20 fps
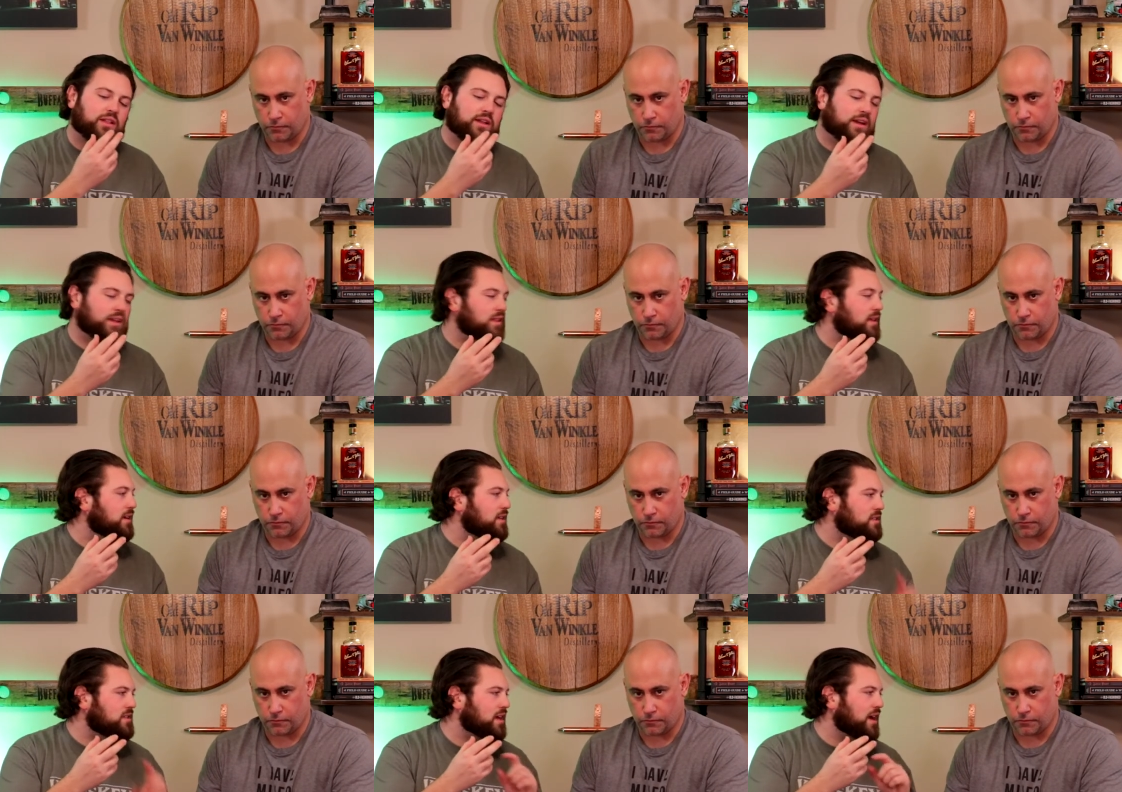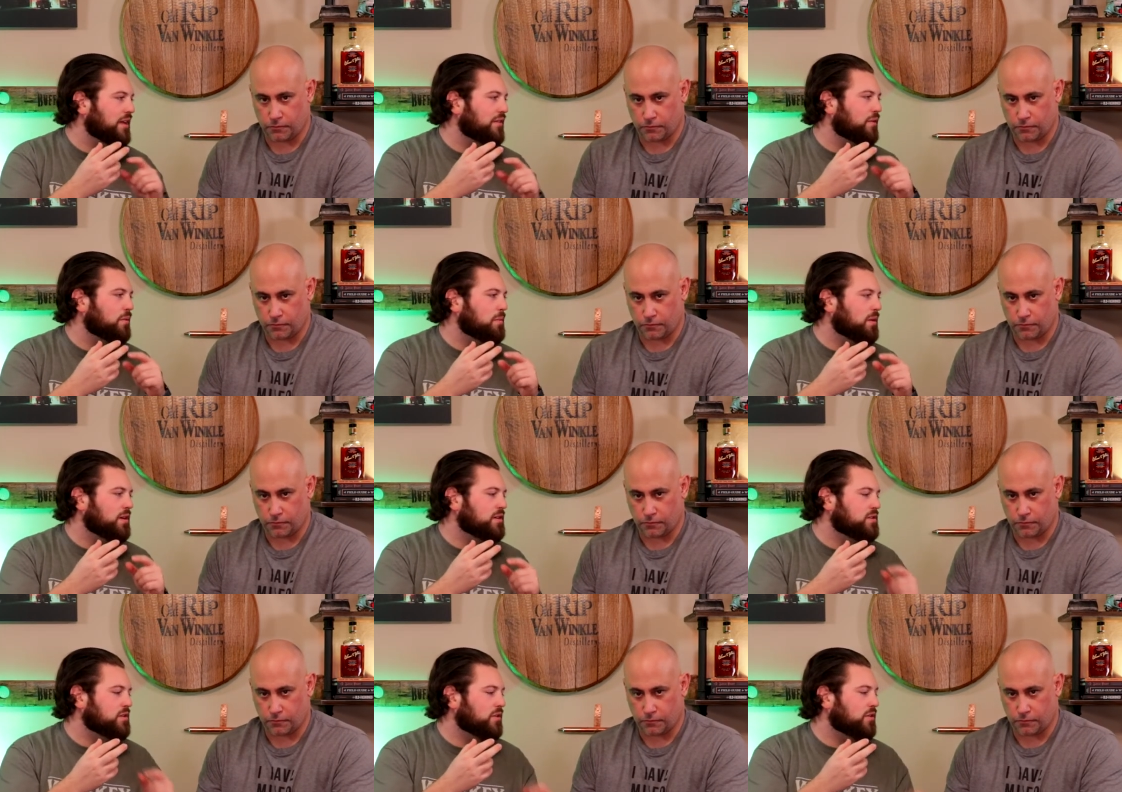Speaker 1: lick the inside of a
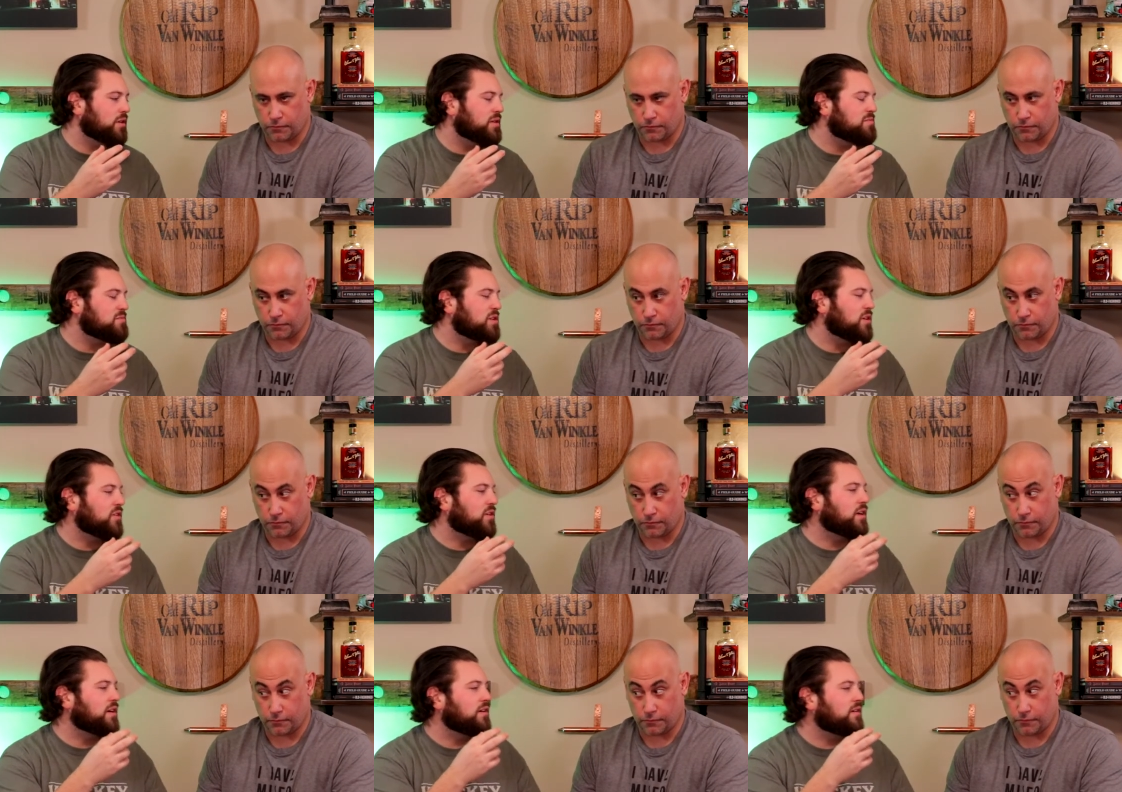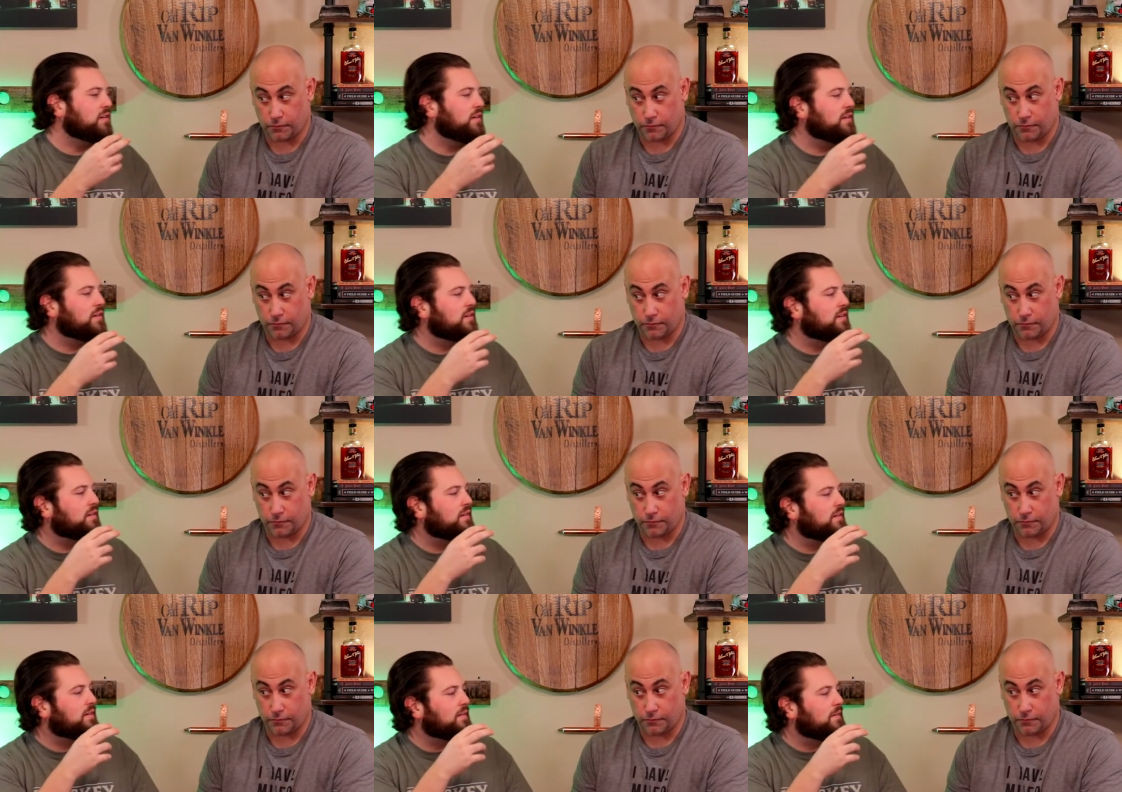Boston cream donut?
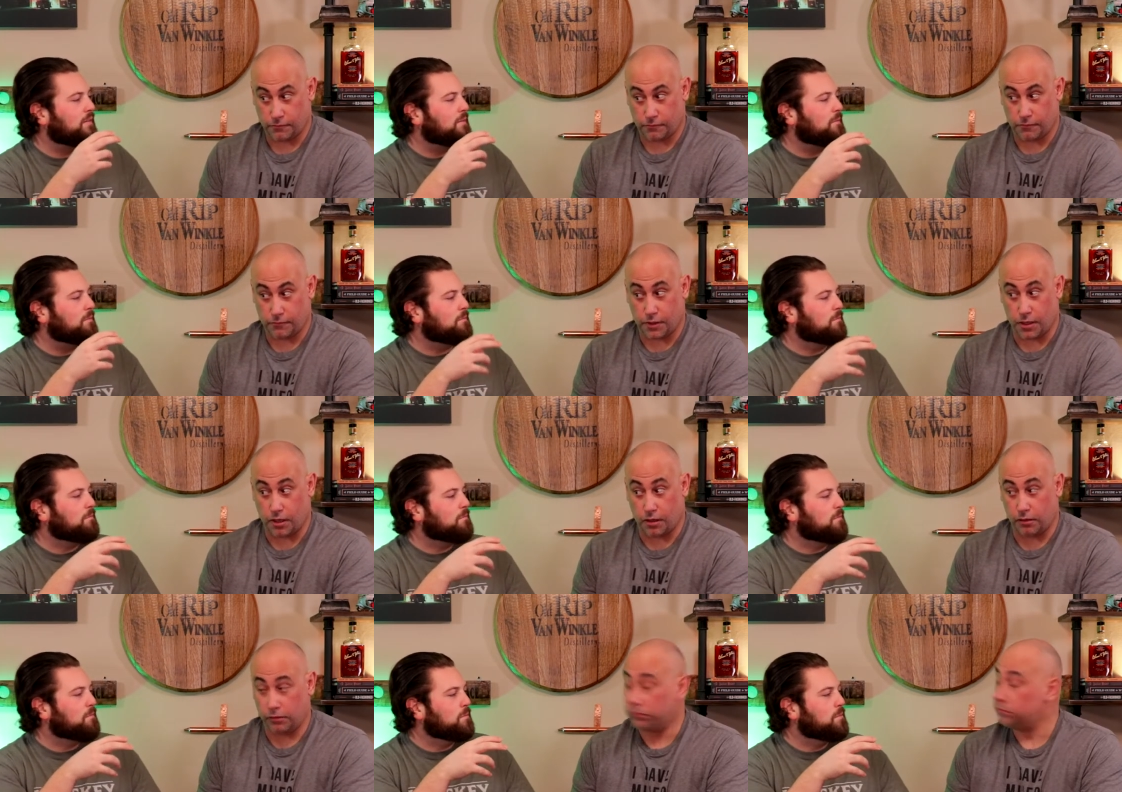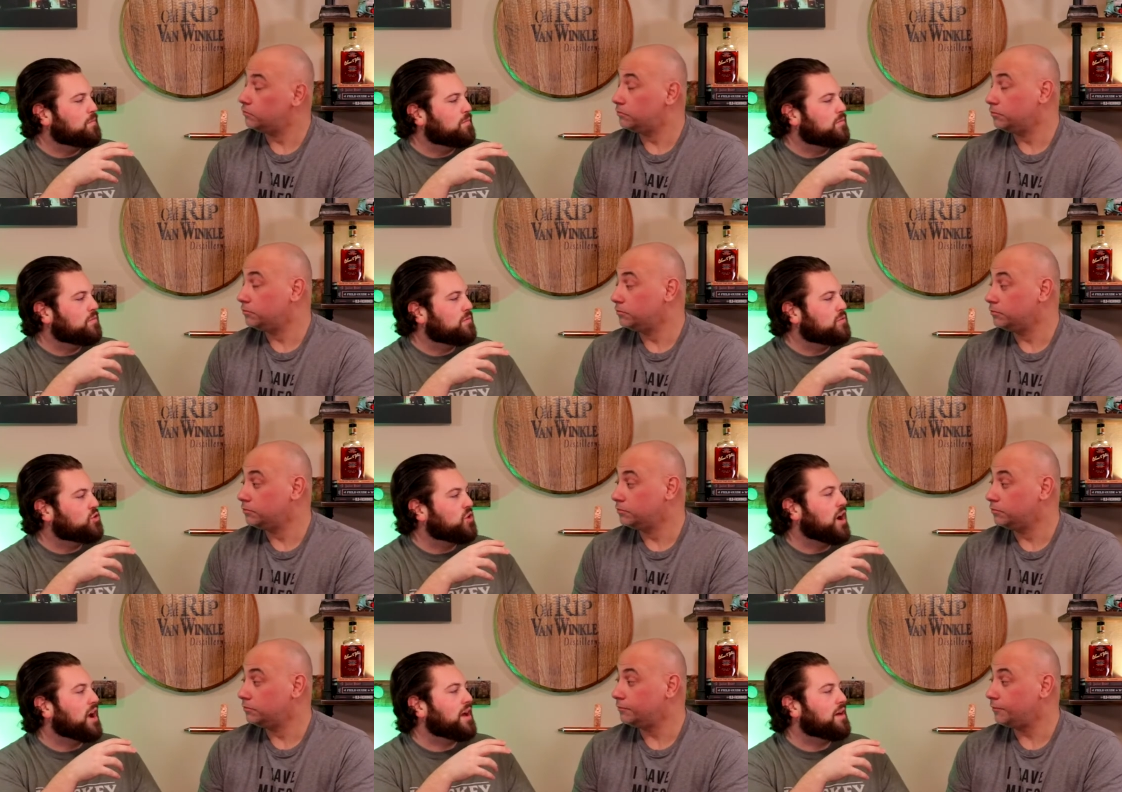No.
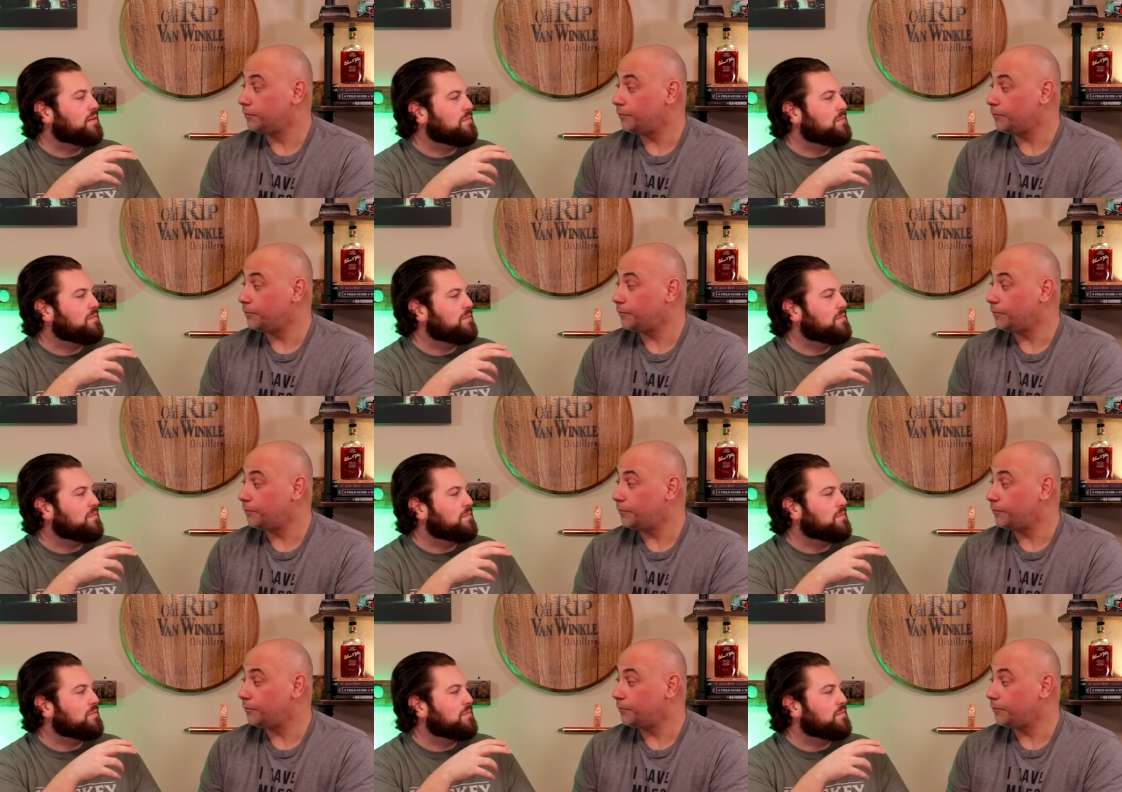Try